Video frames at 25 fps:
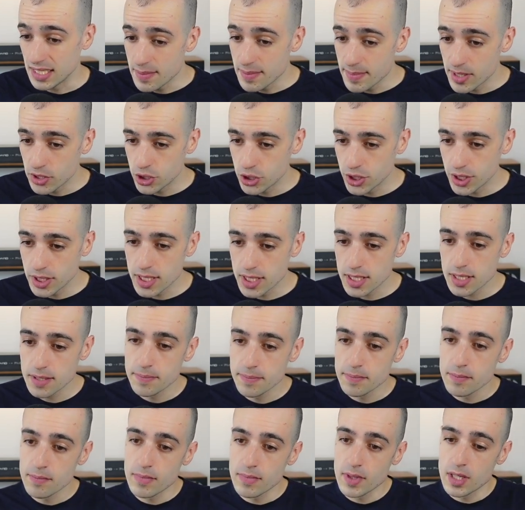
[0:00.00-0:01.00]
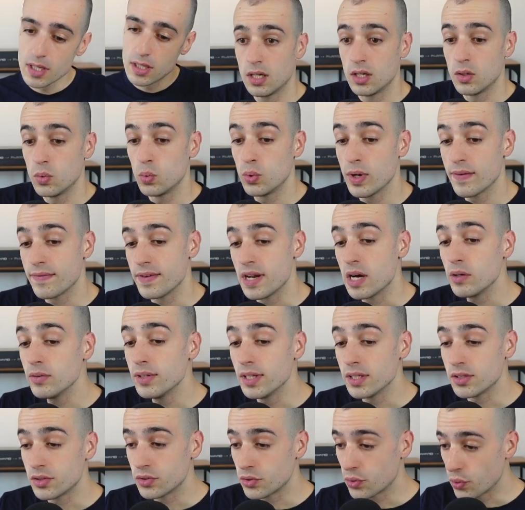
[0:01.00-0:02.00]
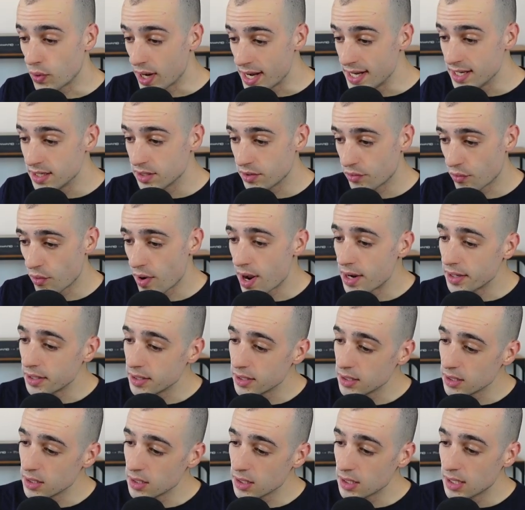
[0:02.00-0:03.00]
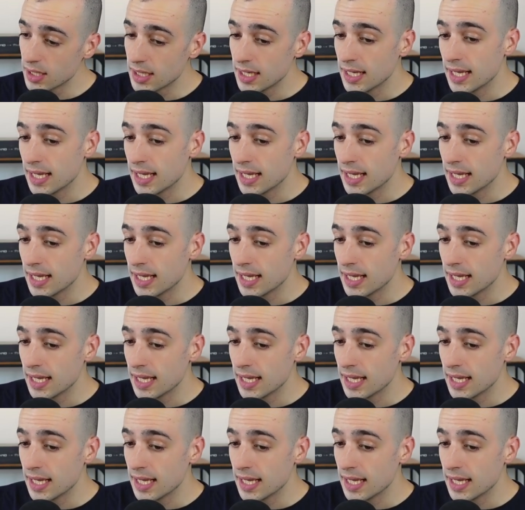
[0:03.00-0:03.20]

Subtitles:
images. We have now the training running.